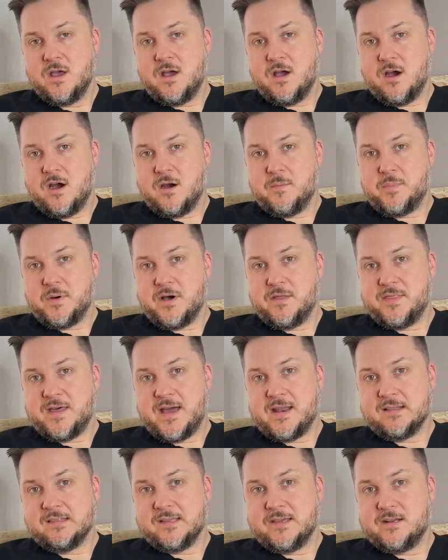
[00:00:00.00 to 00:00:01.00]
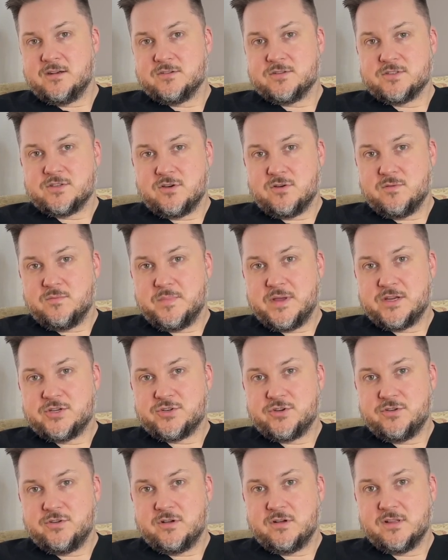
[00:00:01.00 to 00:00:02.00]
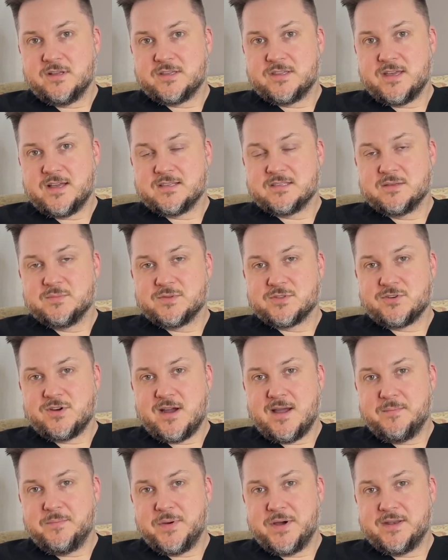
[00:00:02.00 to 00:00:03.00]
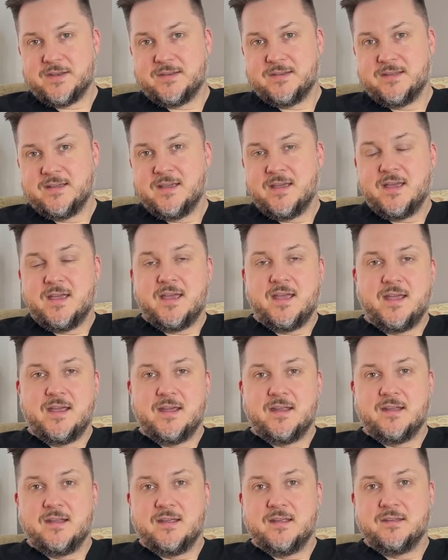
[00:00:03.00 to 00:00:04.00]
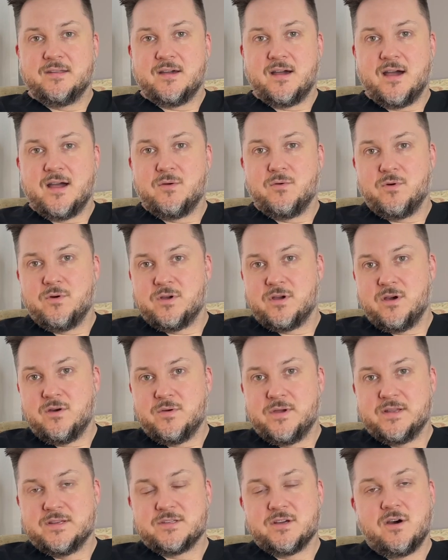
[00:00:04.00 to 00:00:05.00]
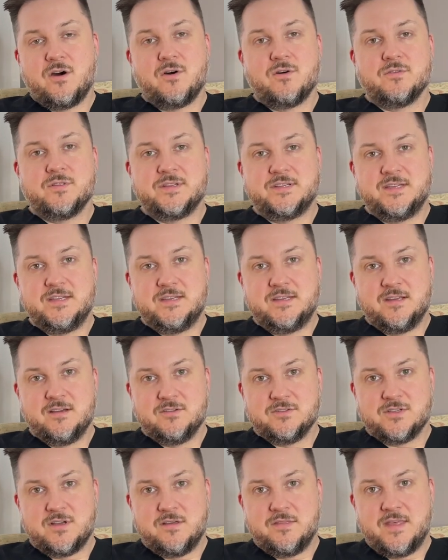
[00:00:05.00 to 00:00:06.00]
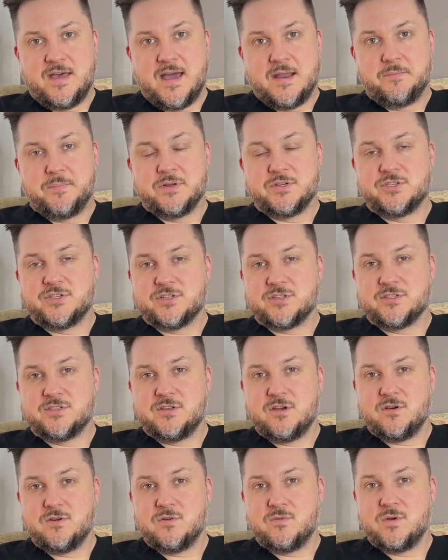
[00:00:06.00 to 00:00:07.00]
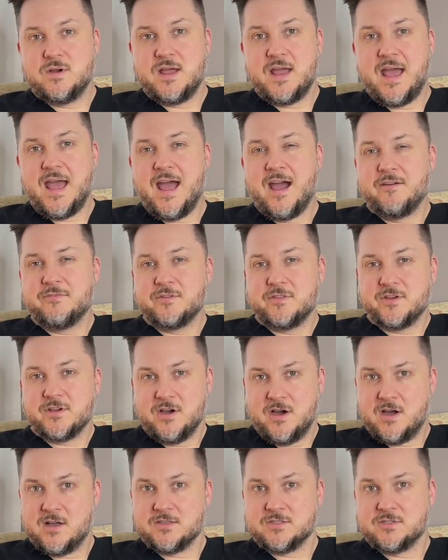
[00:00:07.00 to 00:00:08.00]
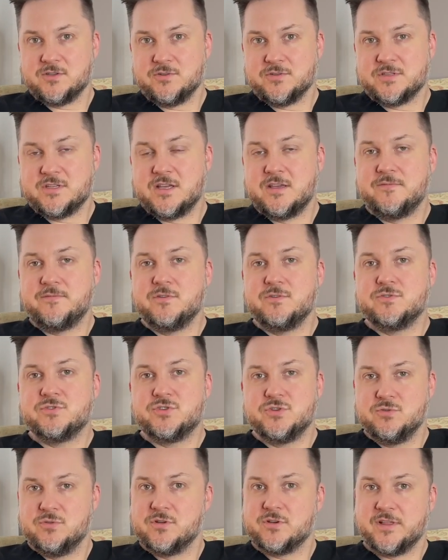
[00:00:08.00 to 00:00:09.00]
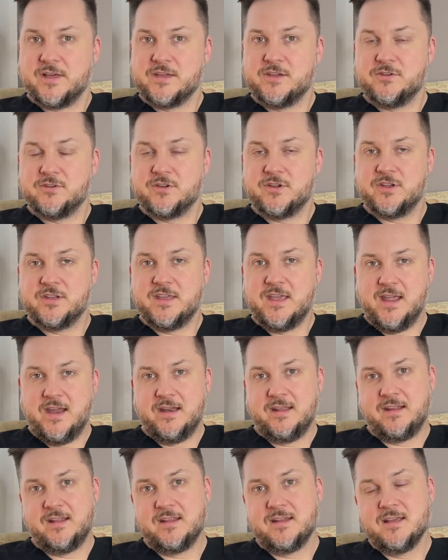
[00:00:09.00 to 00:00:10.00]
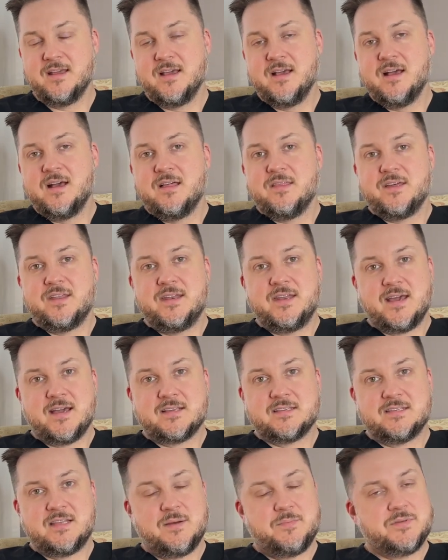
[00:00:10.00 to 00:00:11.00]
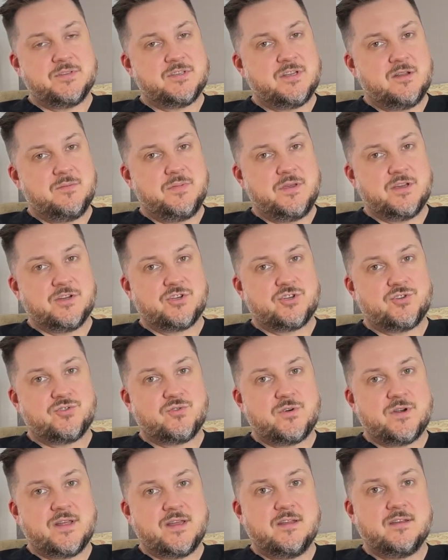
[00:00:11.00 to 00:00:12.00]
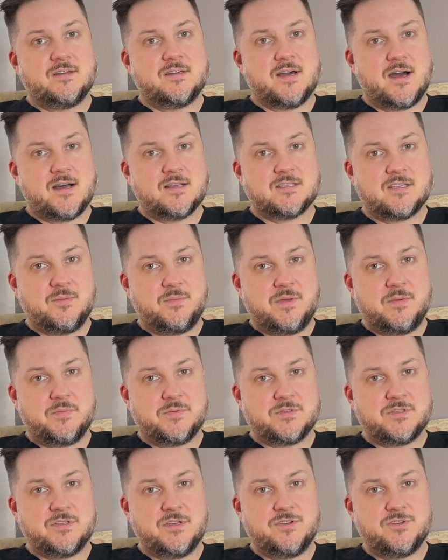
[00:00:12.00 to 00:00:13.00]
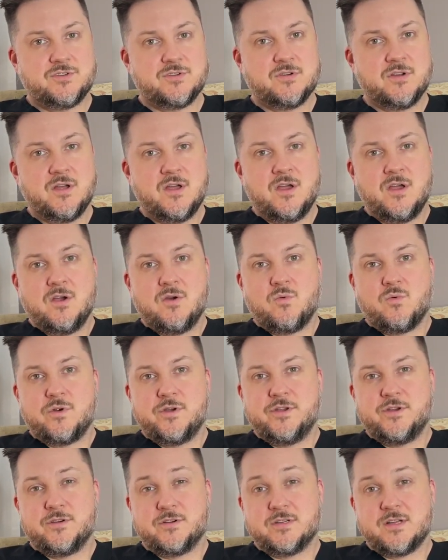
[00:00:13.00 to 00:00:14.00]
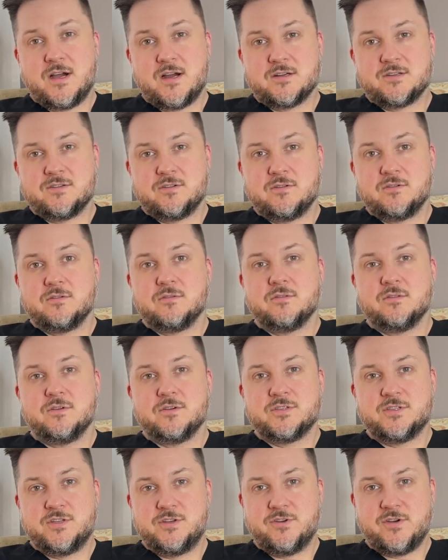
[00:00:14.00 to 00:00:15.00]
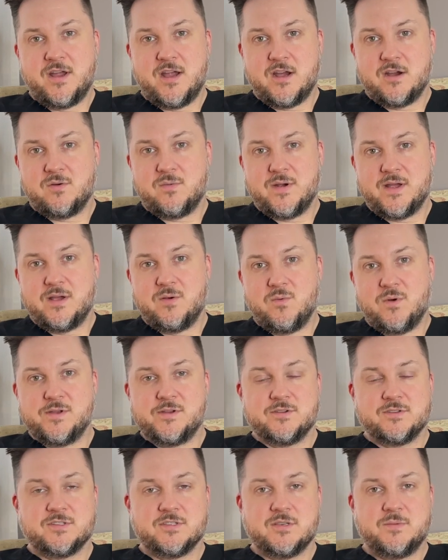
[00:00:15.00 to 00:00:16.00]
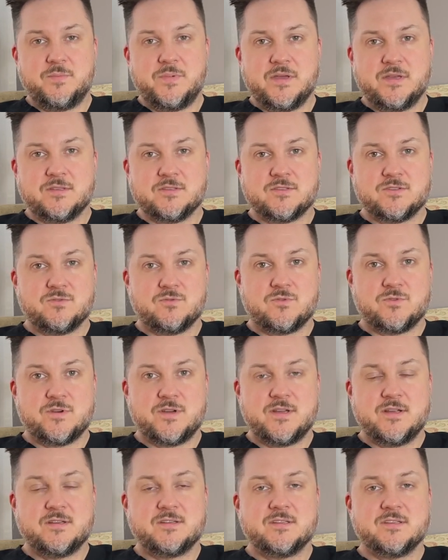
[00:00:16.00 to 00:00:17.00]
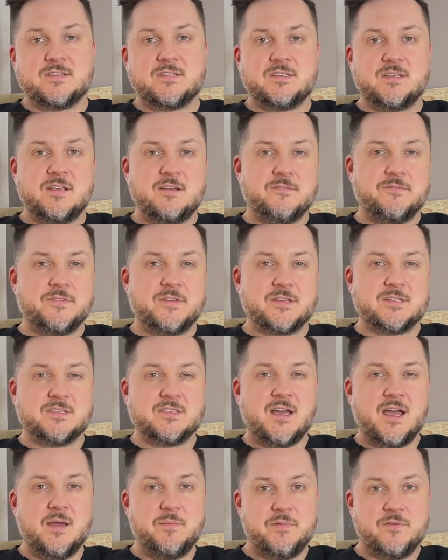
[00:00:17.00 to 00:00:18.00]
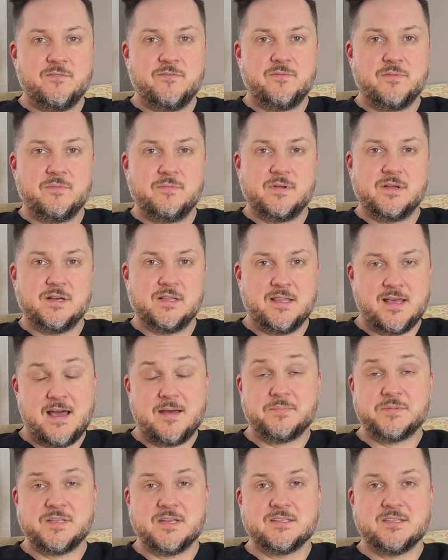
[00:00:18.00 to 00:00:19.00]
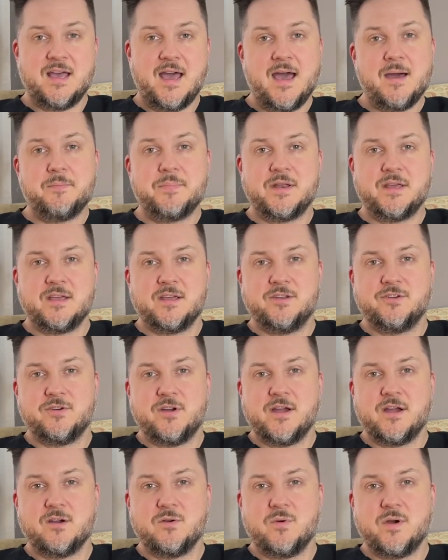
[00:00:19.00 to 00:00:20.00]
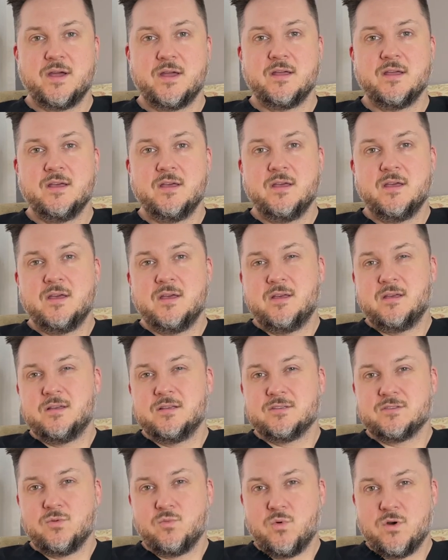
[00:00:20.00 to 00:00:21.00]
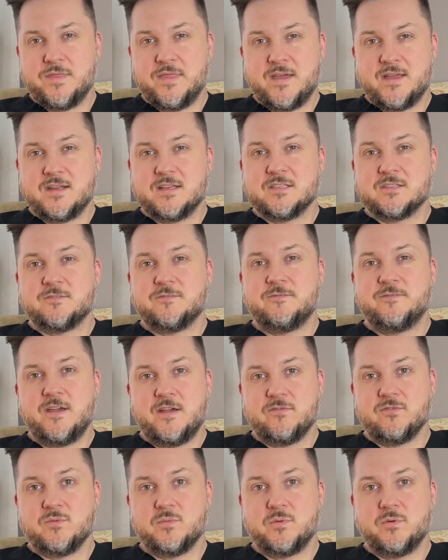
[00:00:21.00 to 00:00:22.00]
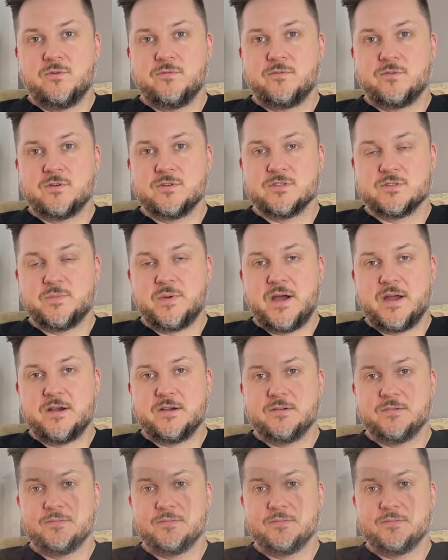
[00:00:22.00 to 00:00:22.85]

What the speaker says: up on that later, so make sure you click that subscribe button, and I will go into all the details on that. But just know, after the consult, if you do look like you're a good candidate, the next step is going to be a short endoscopy procedure where your doctor looks in your airway when you're sleeping and snoring to see if the type of collapse that's happening in your airway is the one that is favorable for Inspire.